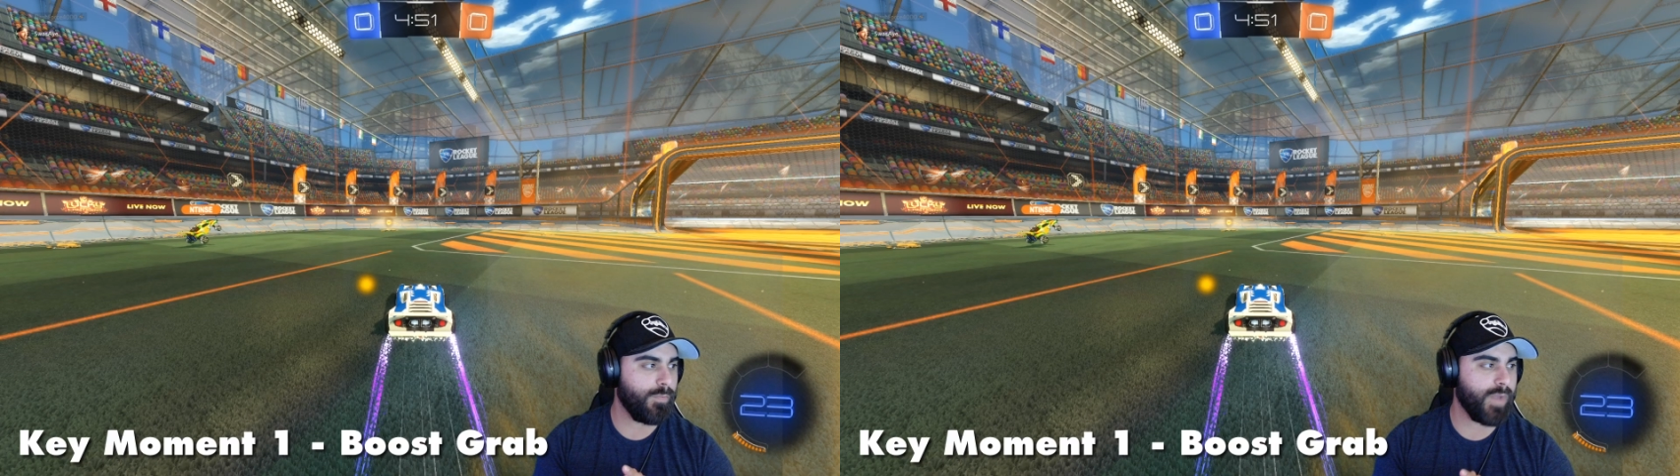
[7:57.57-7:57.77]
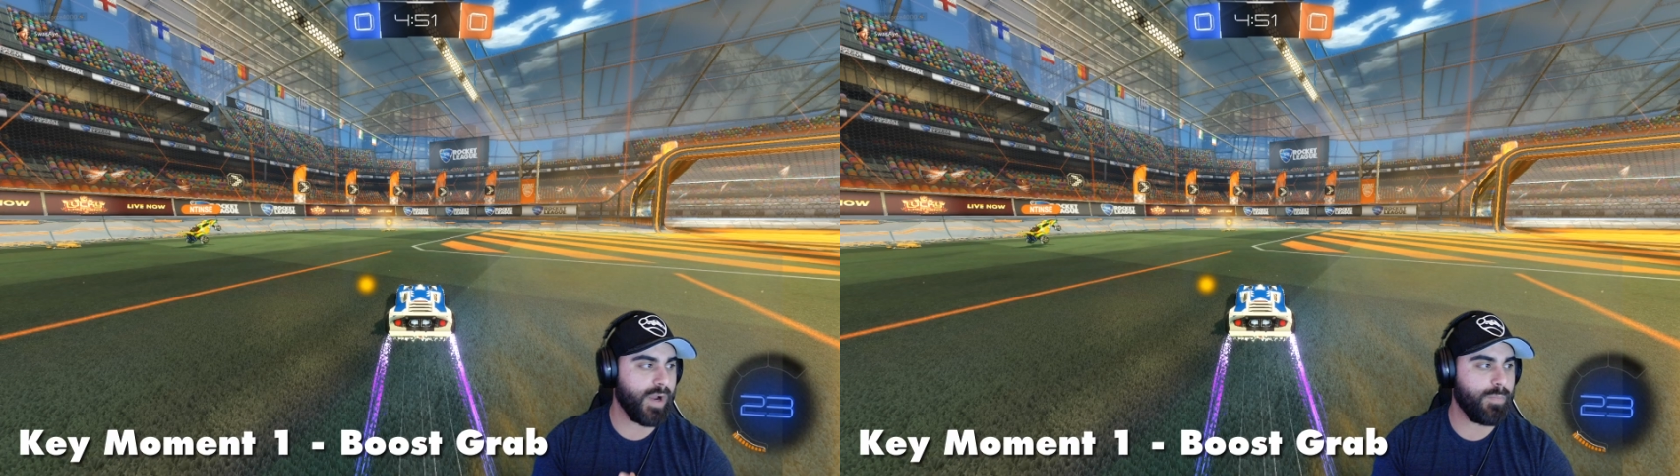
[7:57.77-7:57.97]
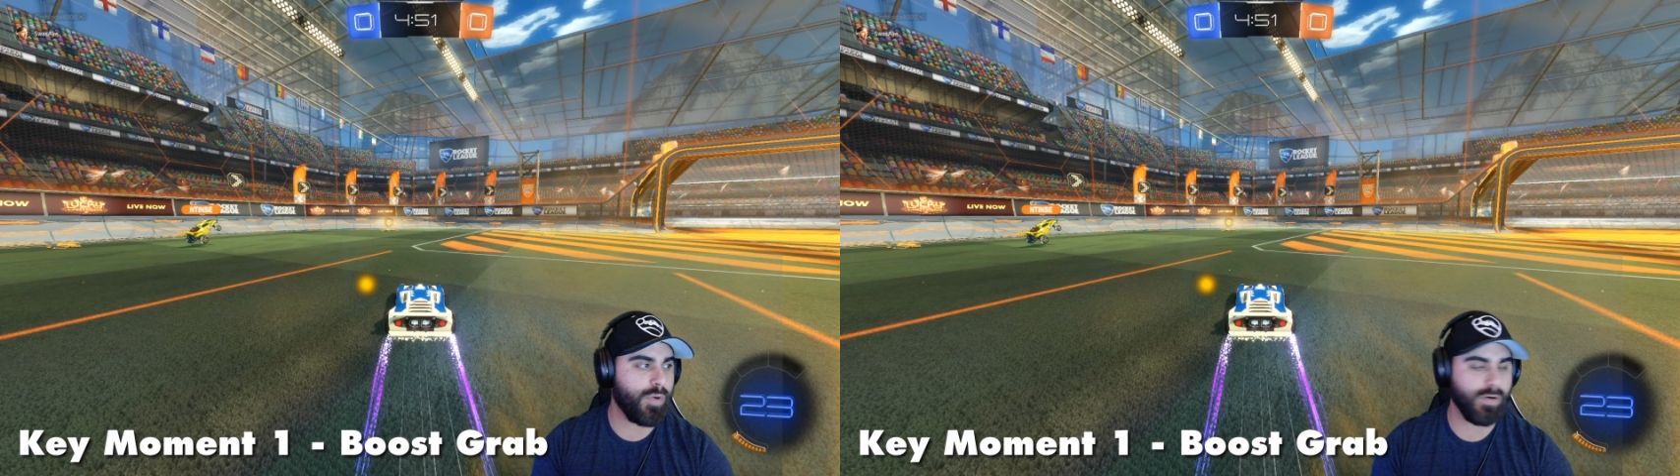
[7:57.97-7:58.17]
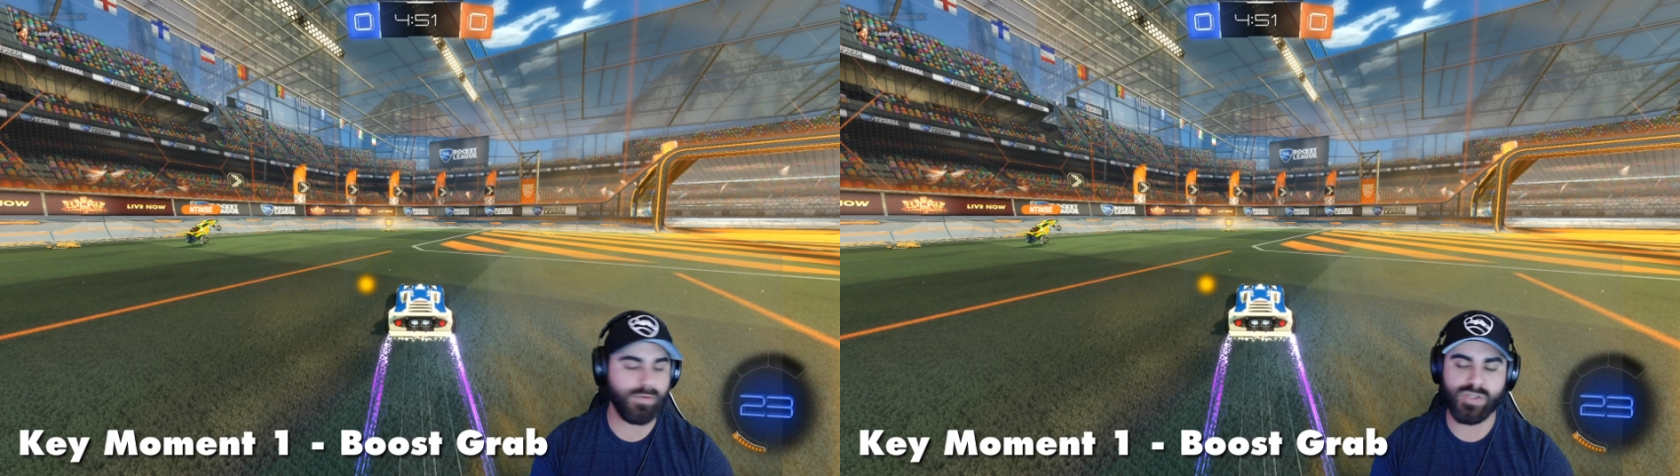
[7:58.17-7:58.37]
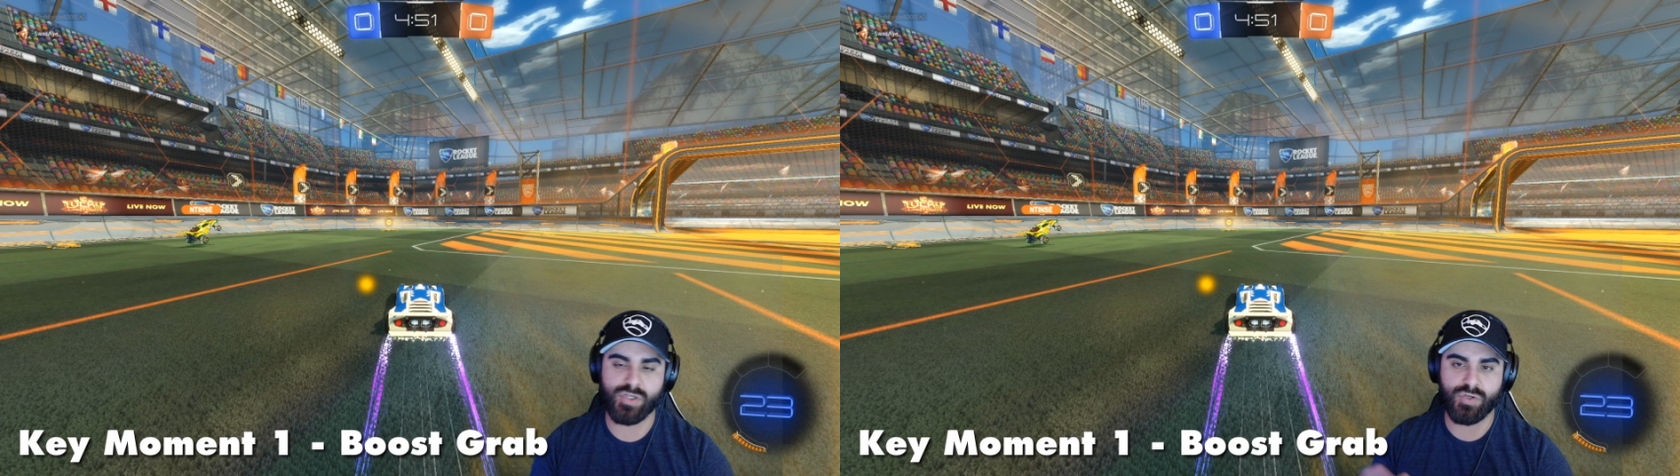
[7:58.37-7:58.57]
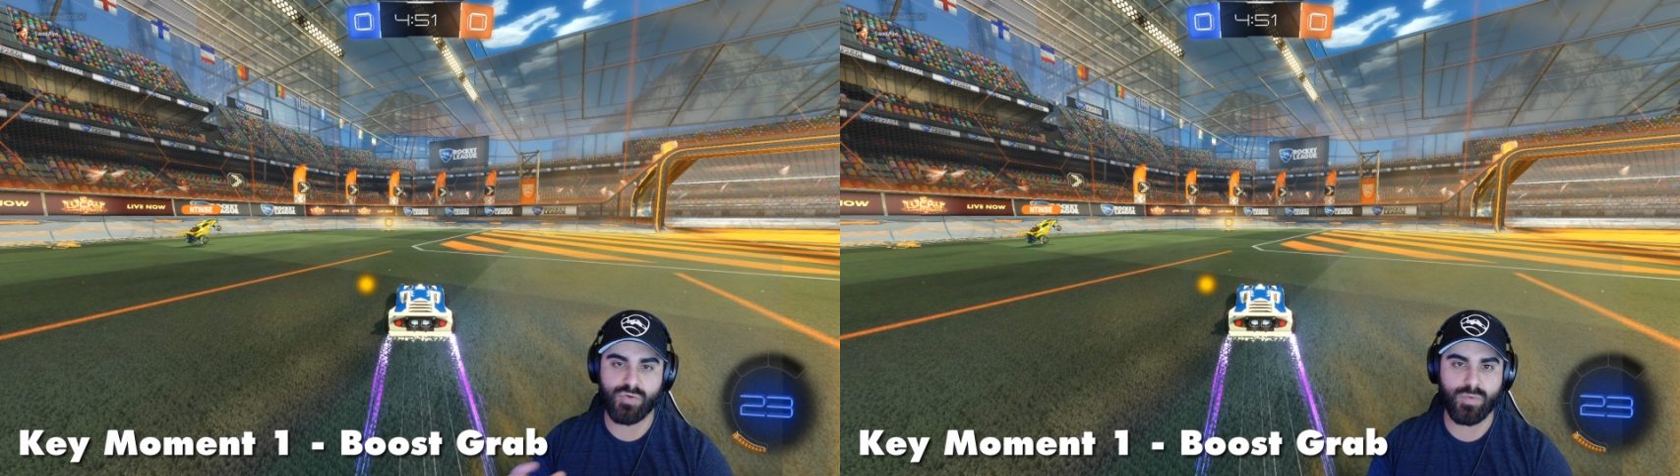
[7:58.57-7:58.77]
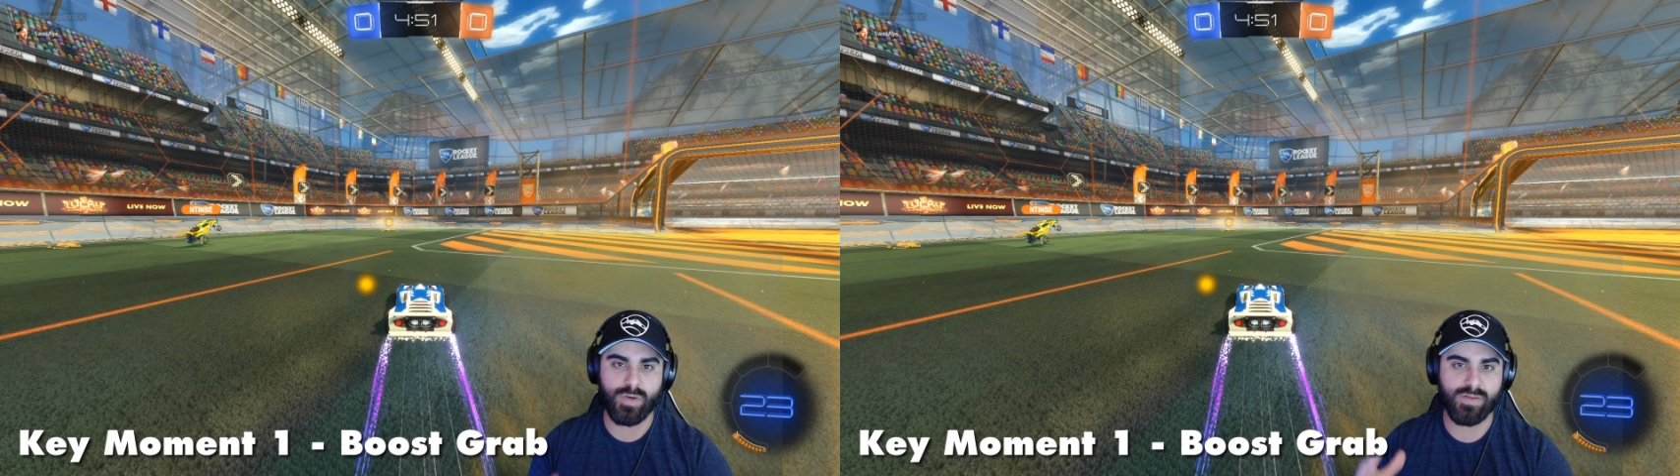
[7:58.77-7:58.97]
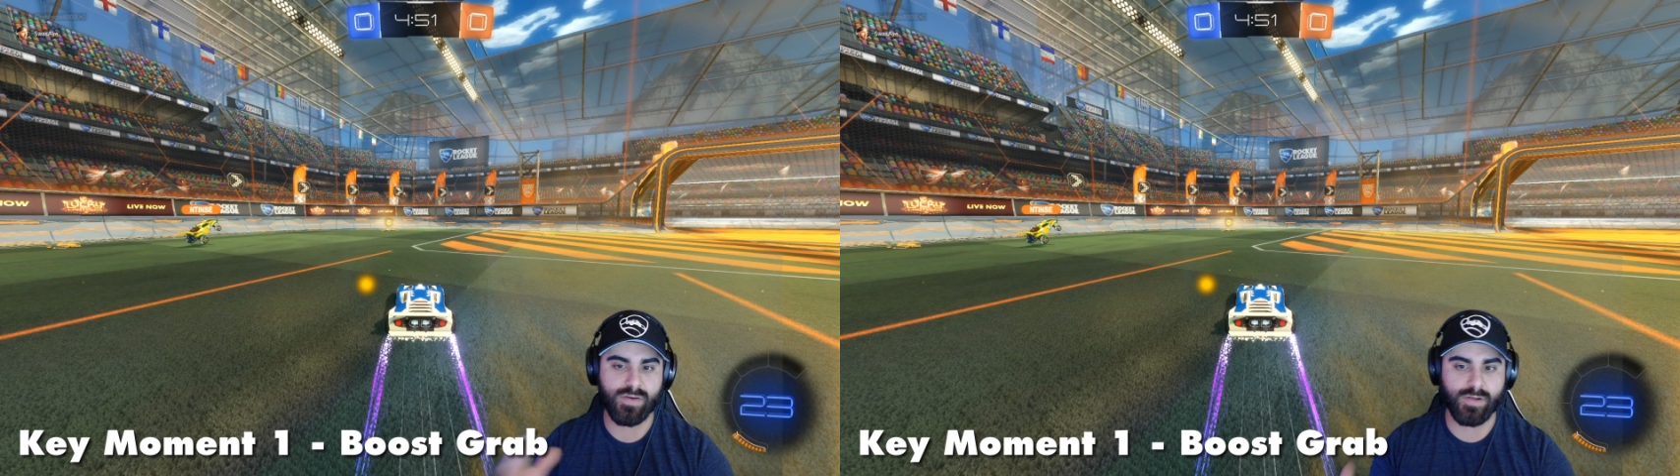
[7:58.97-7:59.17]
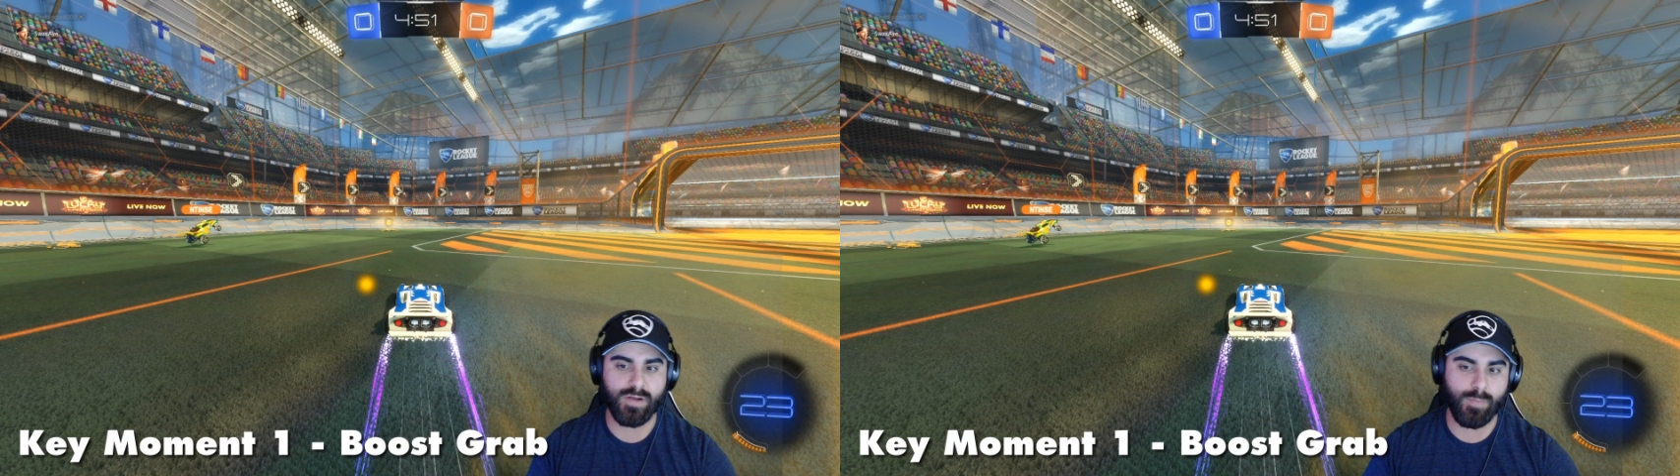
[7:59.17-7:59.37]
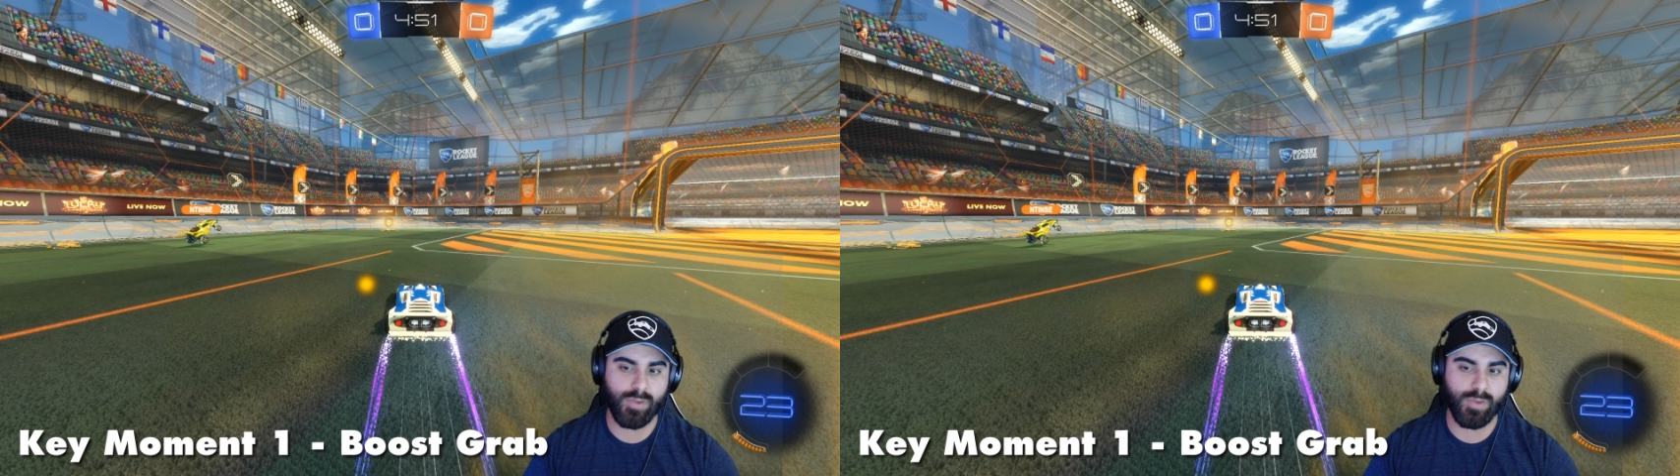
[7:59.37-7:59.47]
my part 2 is going to come